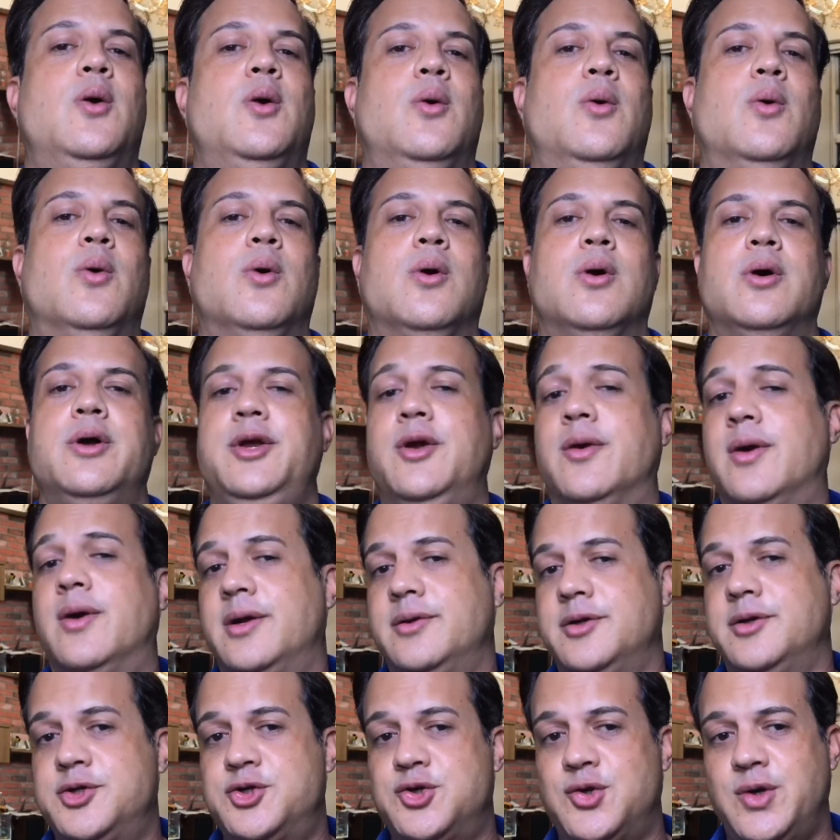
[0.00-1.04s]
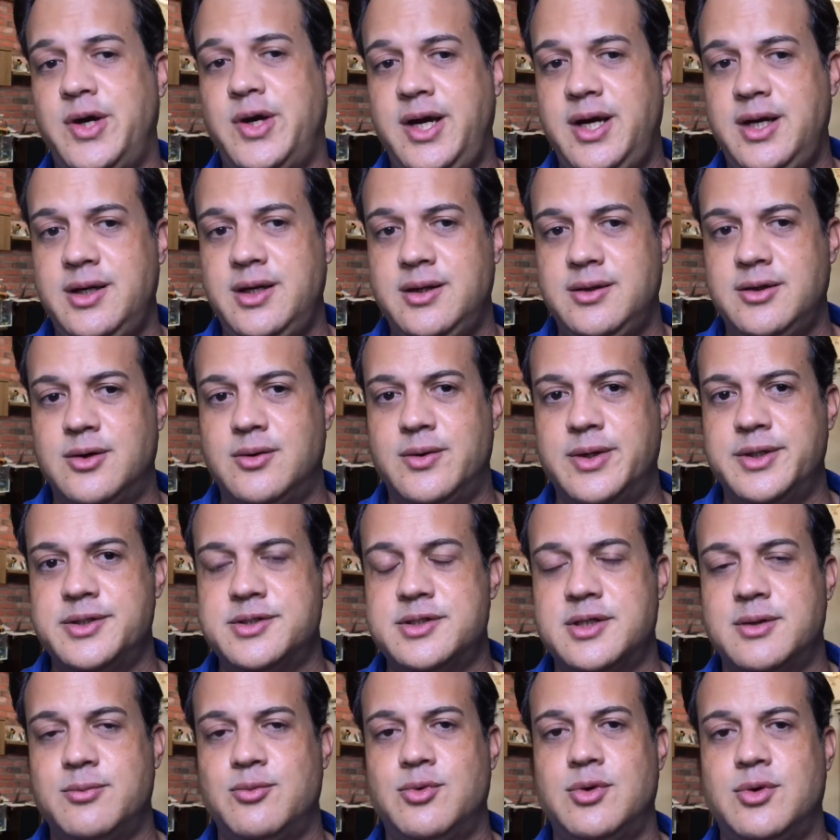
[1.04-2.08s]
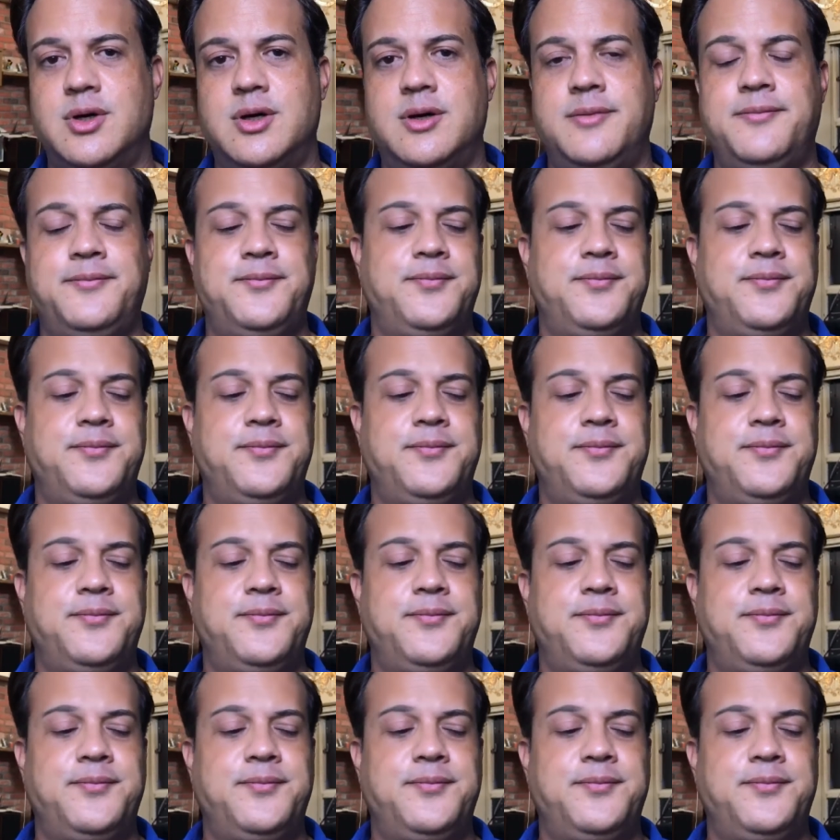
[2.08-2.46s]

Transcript: or you're on the train going somewhere,